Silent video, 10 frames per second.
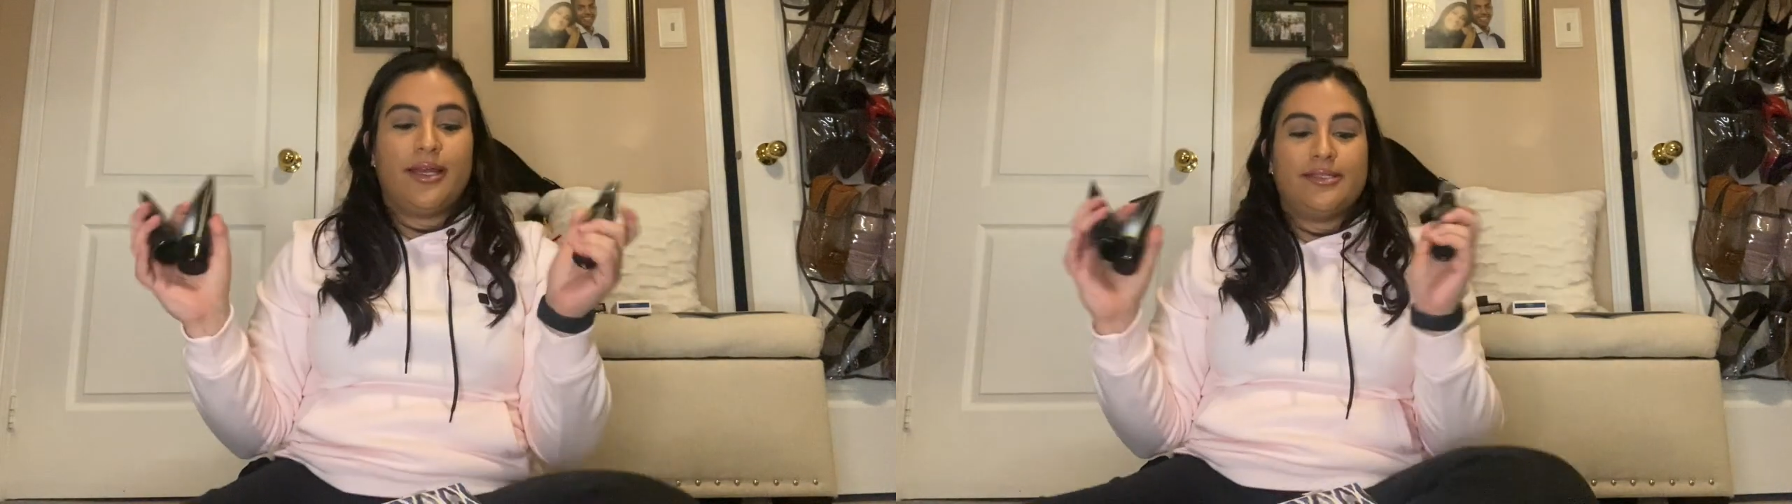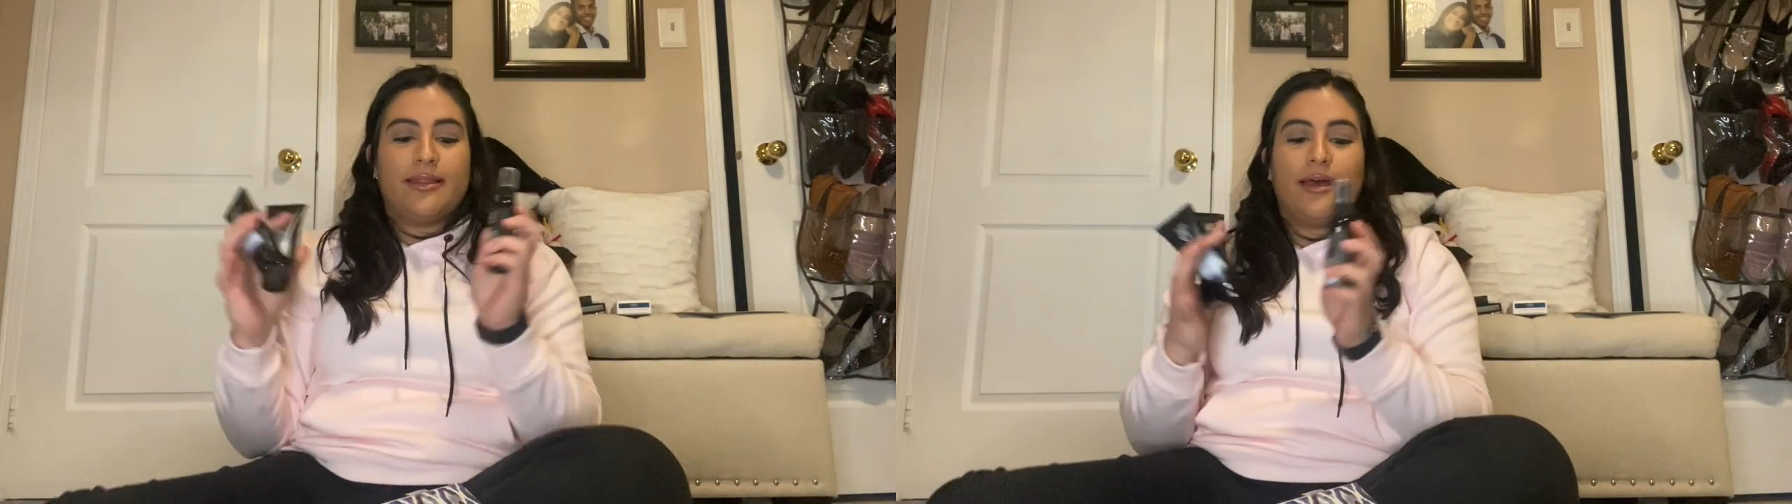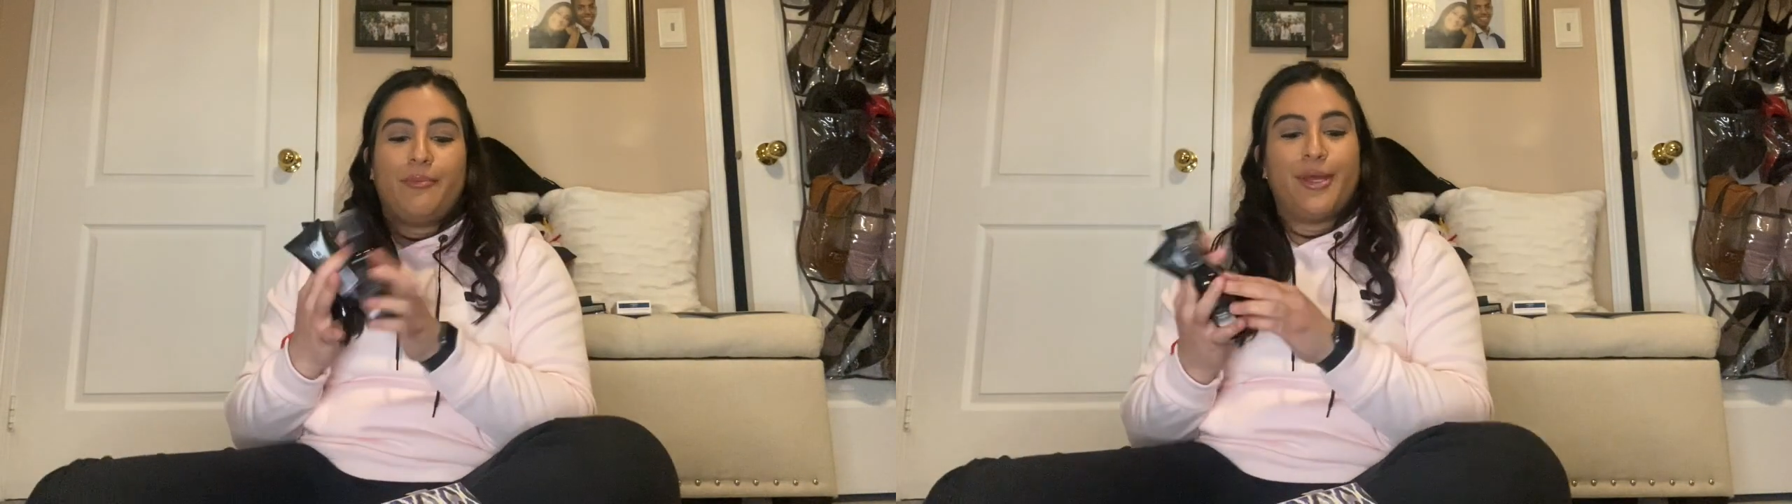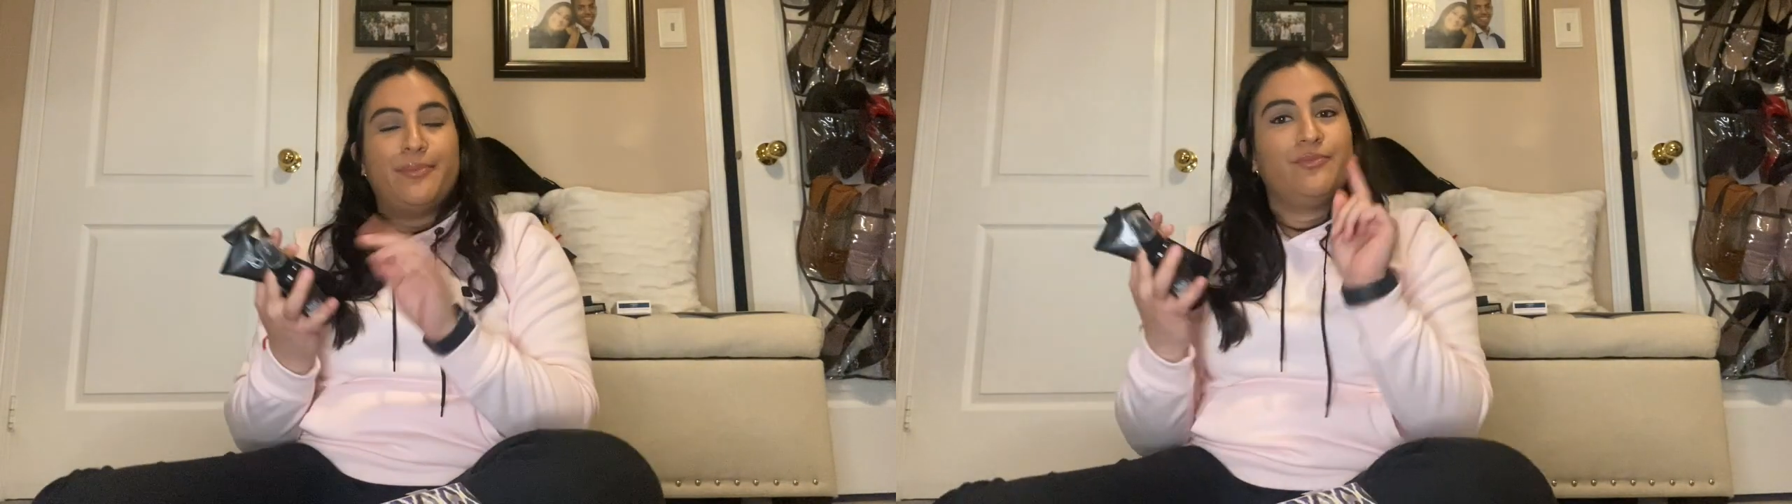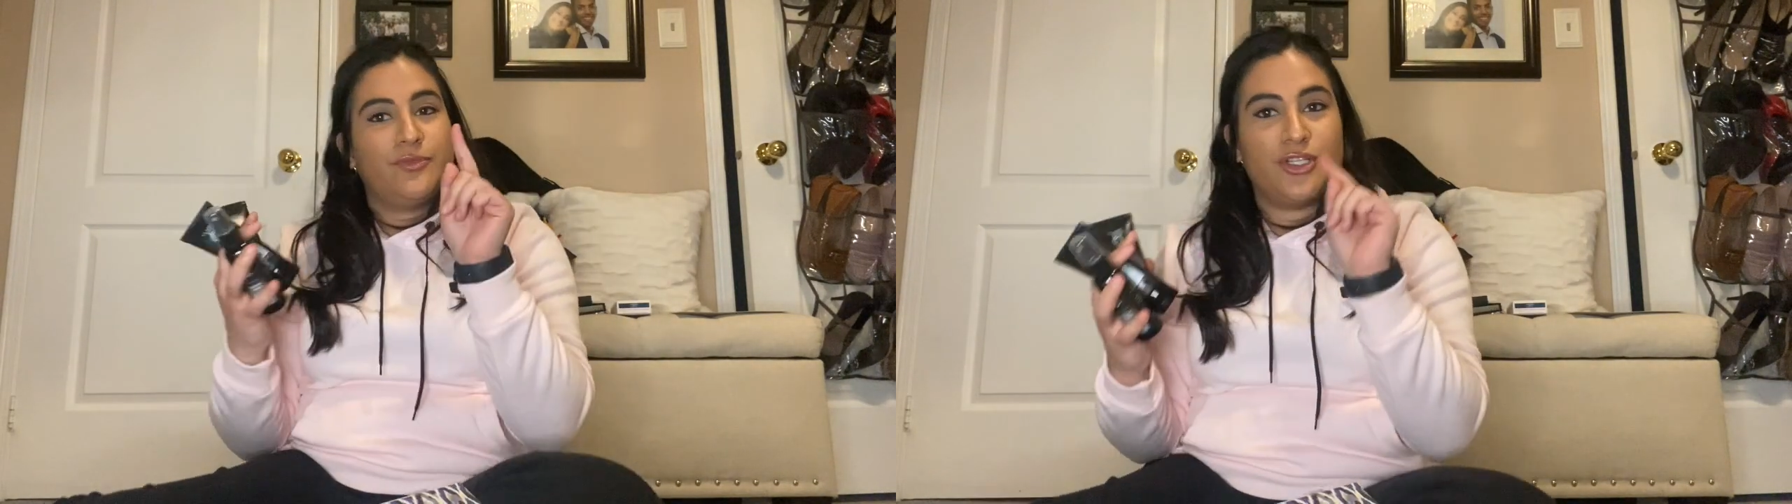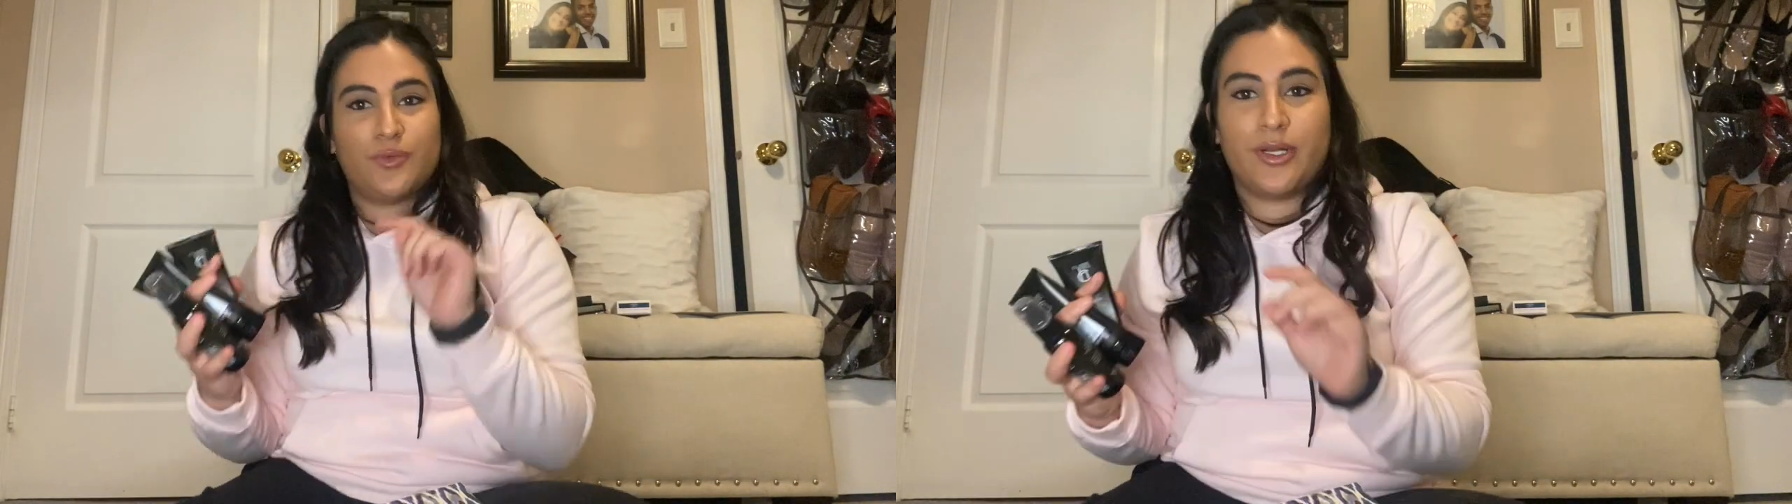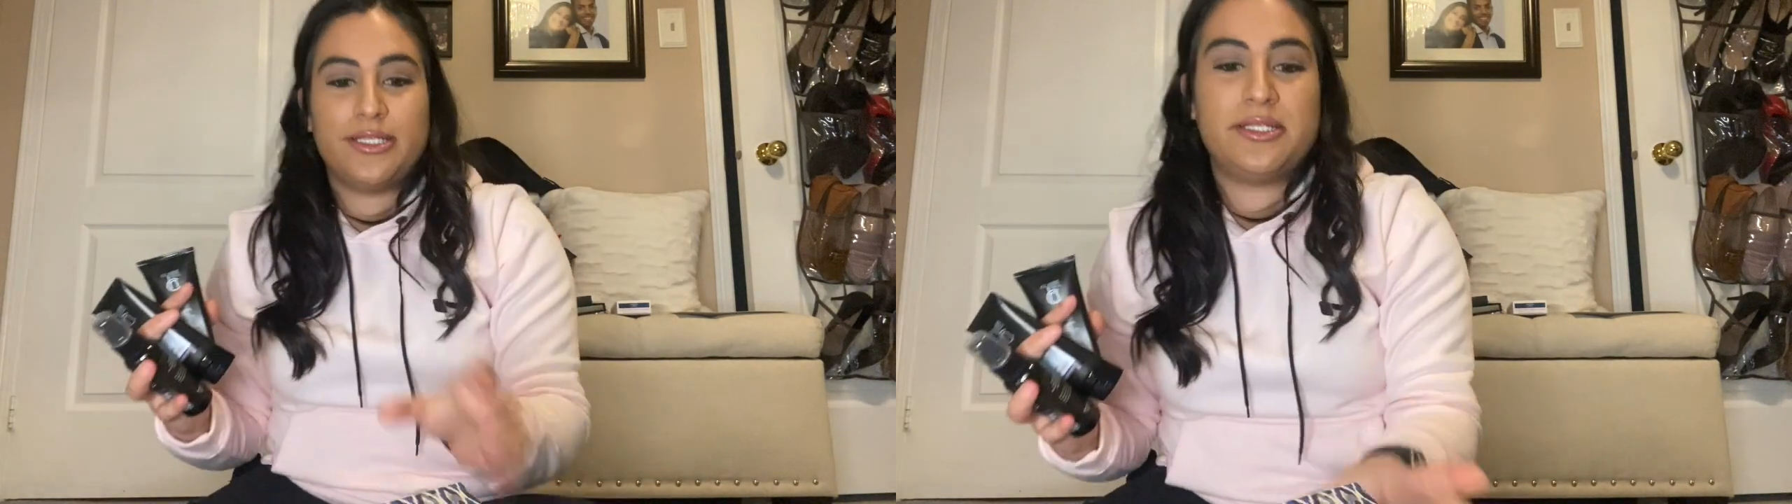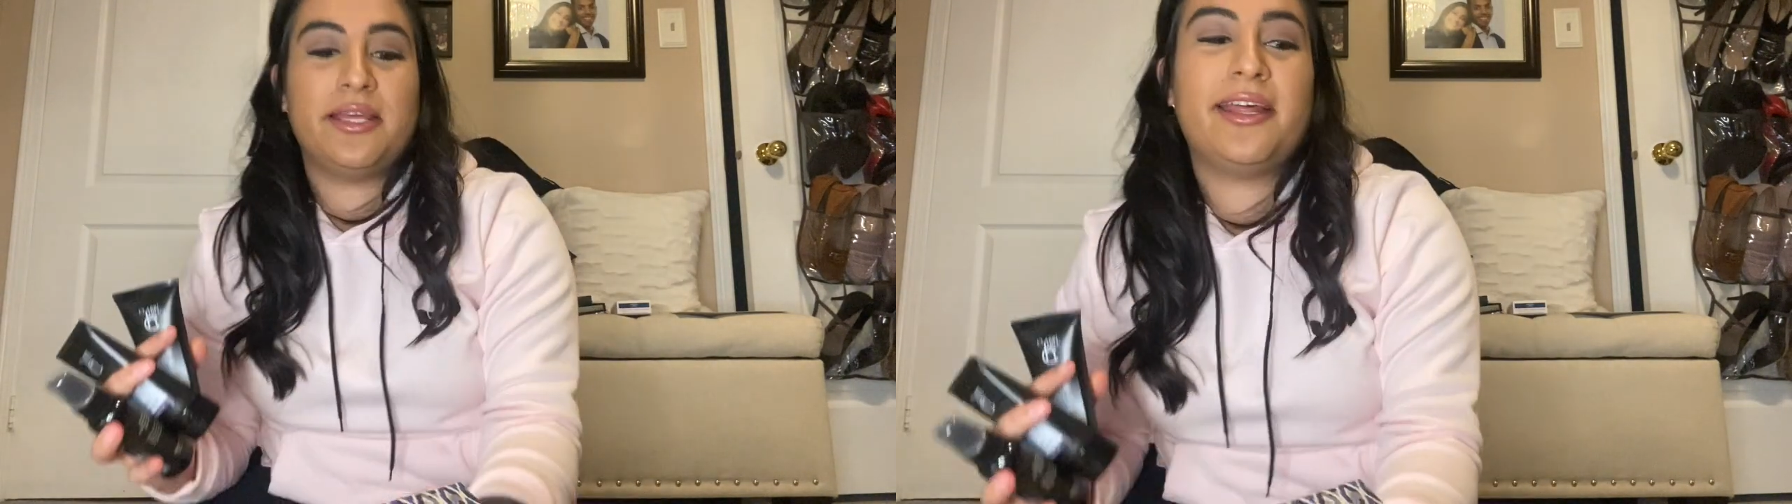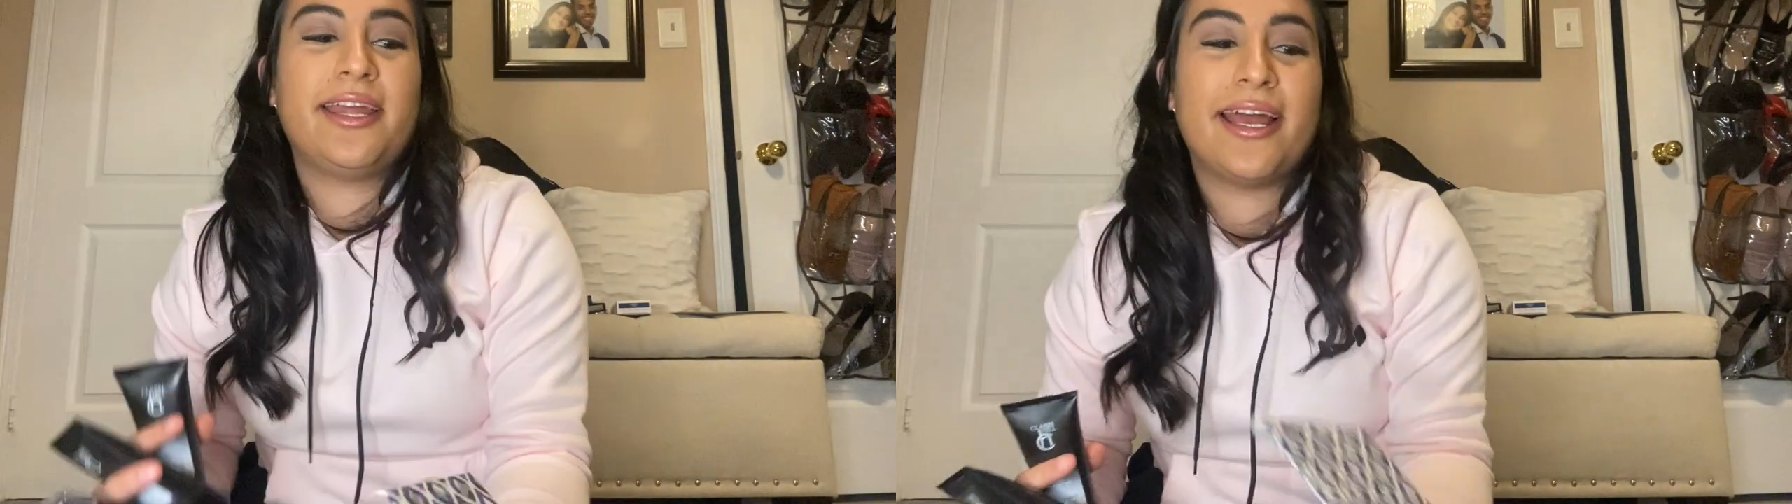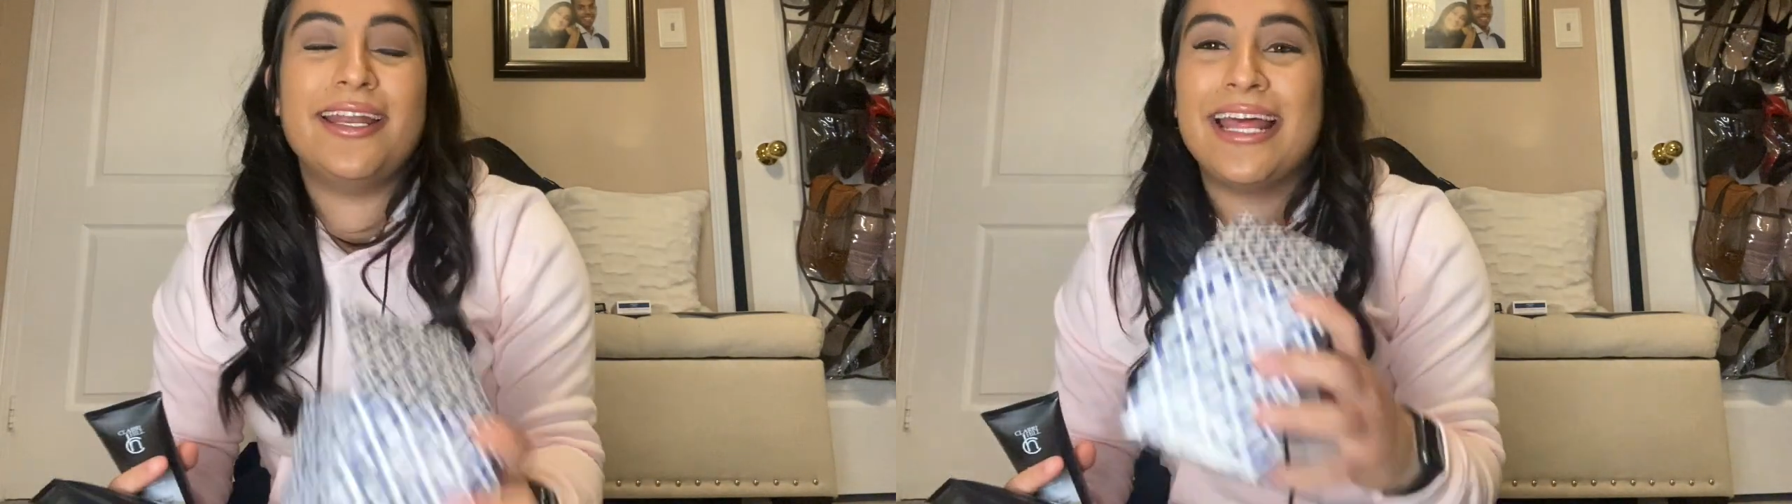I said that, but just wanted to say that again.